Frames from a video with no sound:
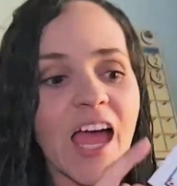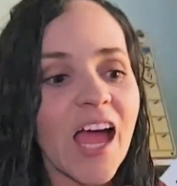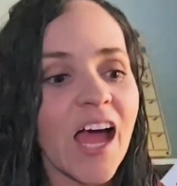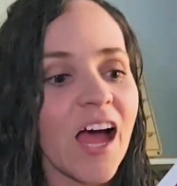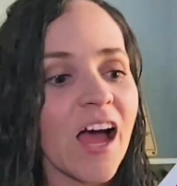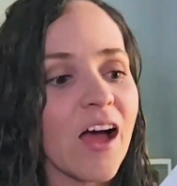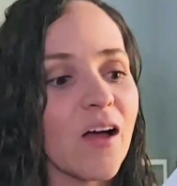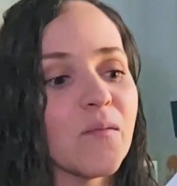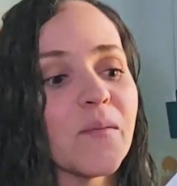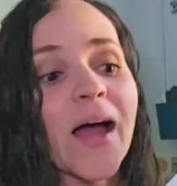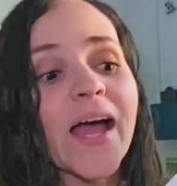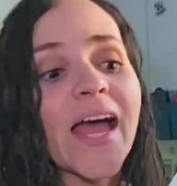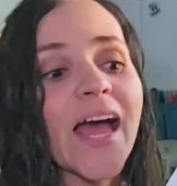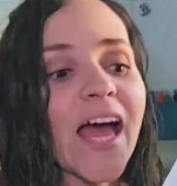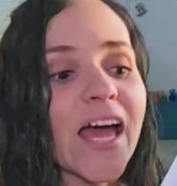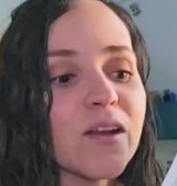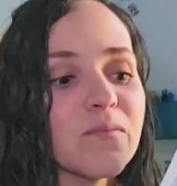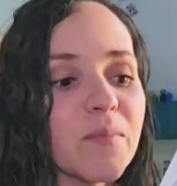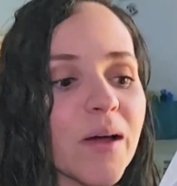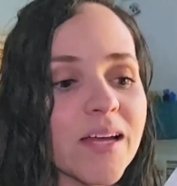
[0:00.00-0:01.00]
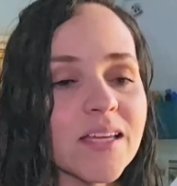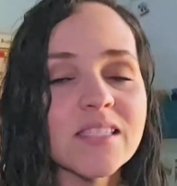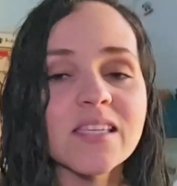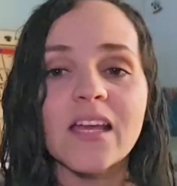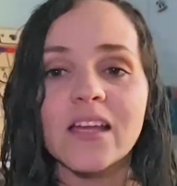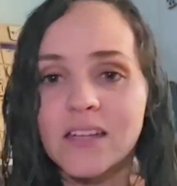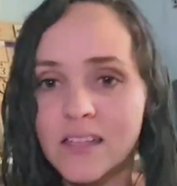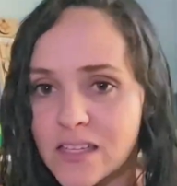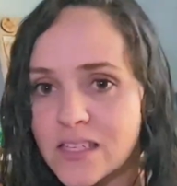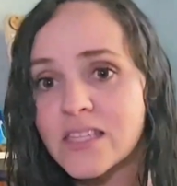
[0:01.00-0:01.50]
I had my
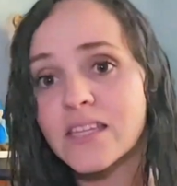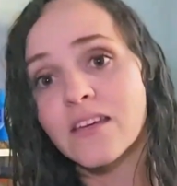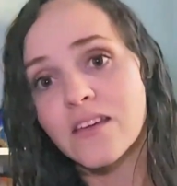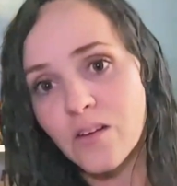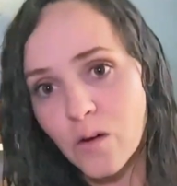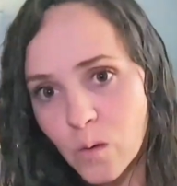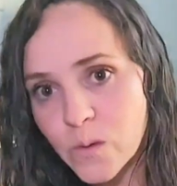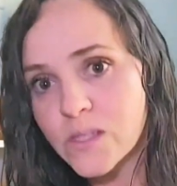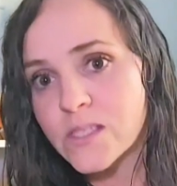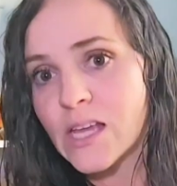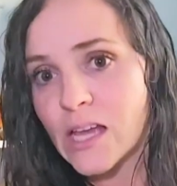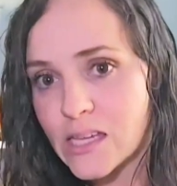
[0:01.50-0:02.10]
son, because he always